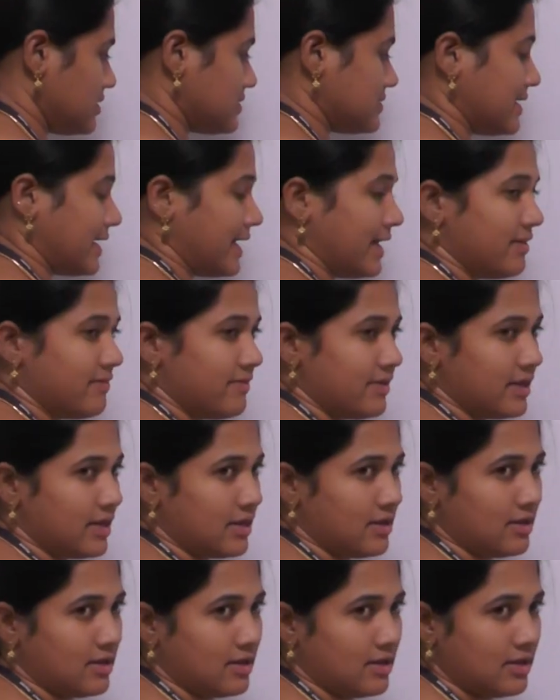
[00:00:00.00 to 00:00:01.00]
the second
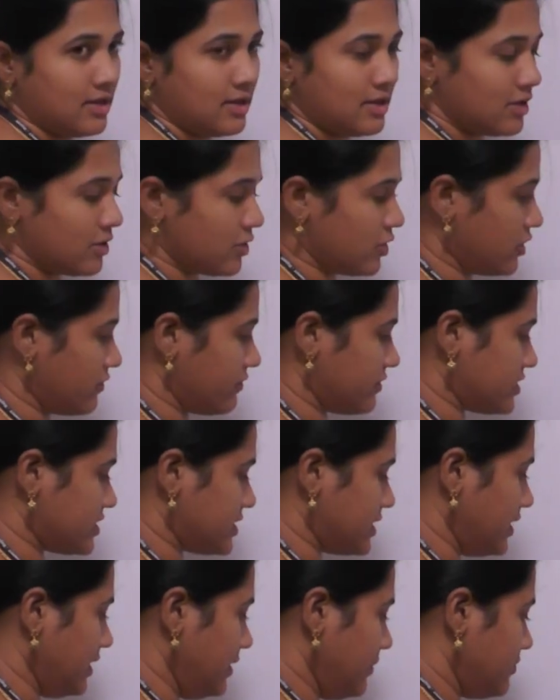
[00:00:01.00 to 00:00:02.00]
virial
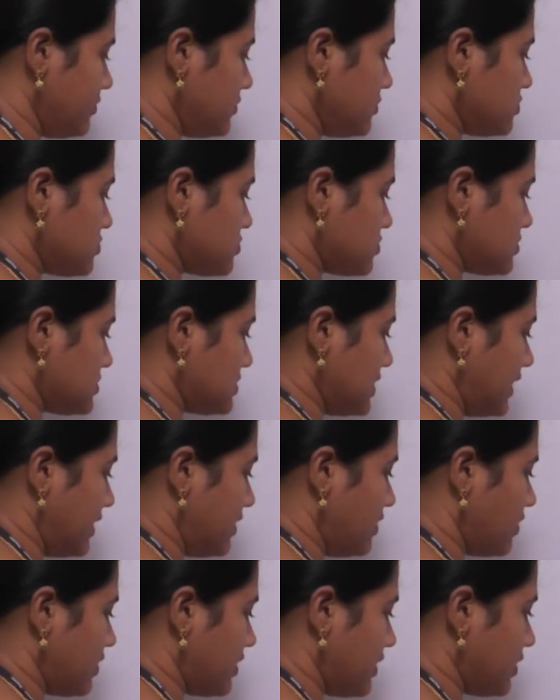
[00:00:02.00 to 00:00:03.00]
coefficient. So
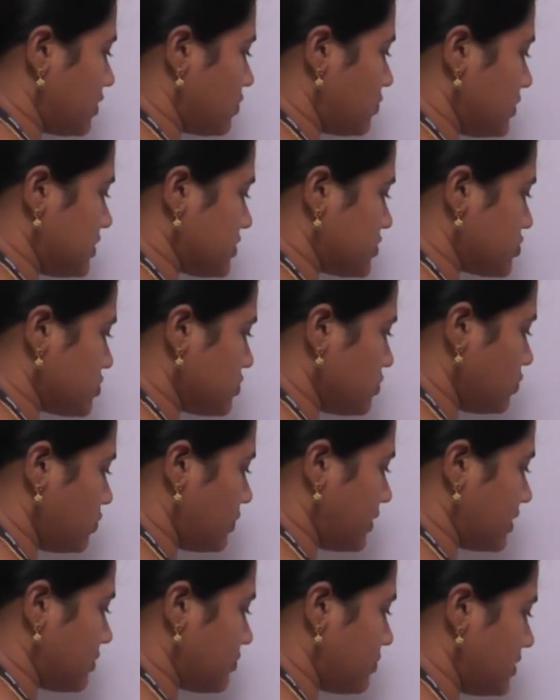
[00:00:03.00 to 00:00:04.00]
Z0 equals to
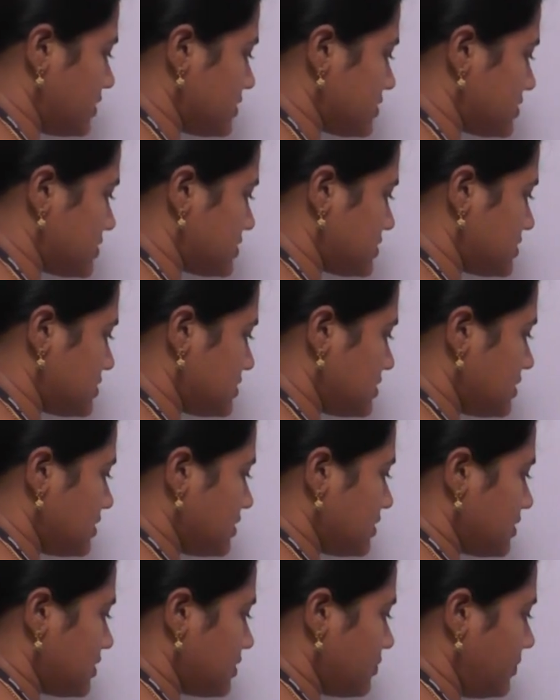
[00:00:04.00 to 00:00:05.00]
1 plus
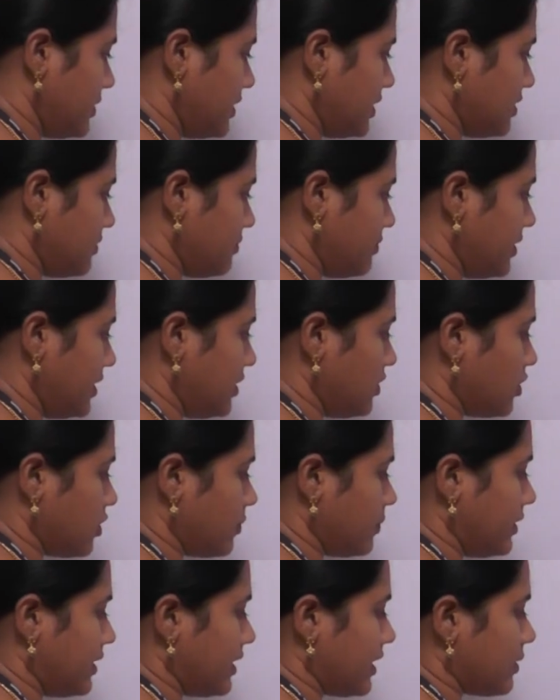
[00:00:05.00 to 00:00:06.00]

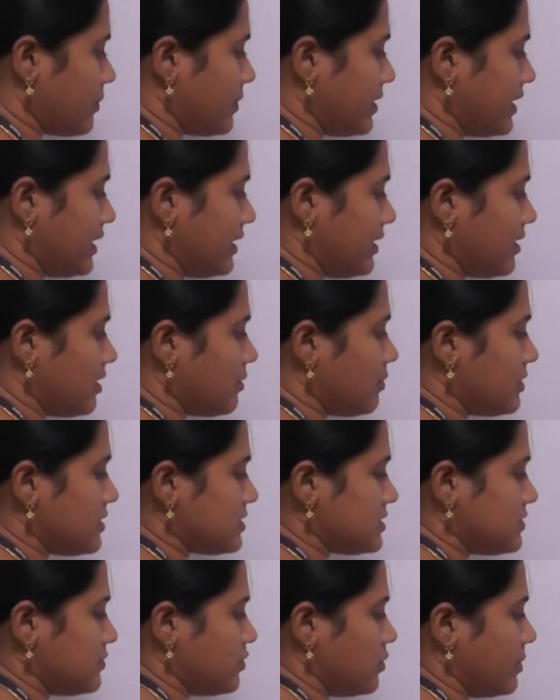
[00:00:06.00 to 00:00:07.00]
B0 PR by TR
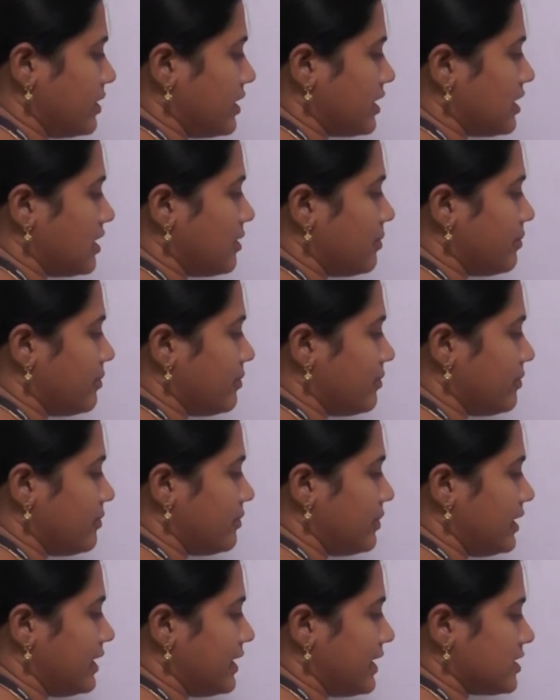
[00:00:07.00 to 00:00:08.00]
plus omega
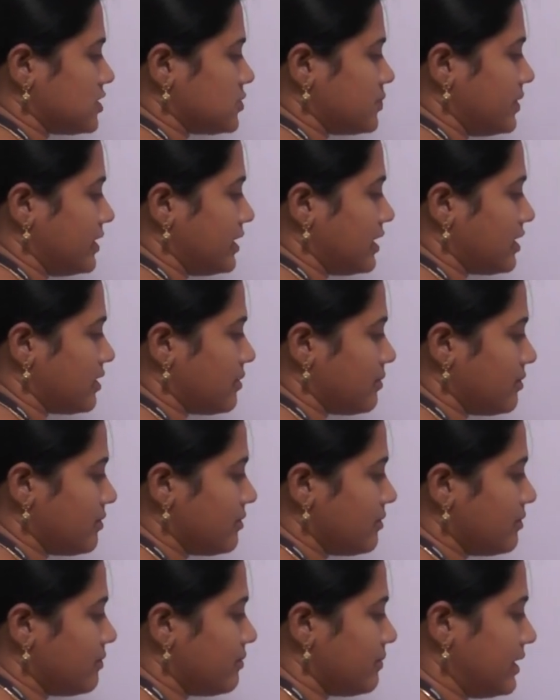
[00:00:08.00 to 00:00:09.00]
B dash PR
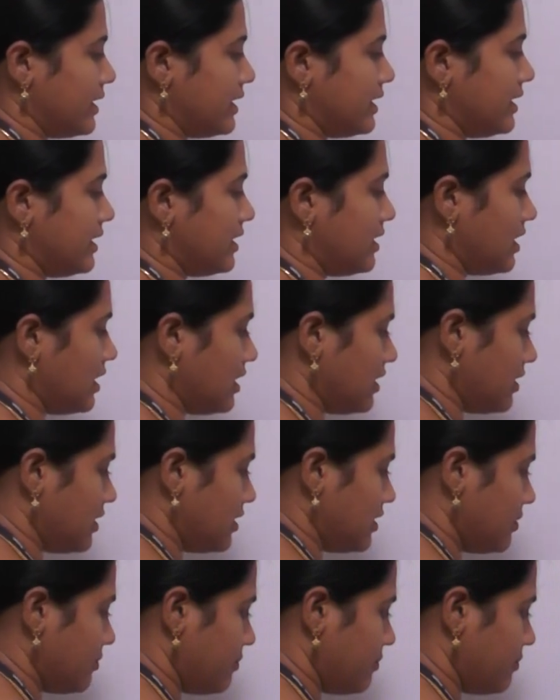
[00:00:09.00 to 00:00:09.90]
by TR.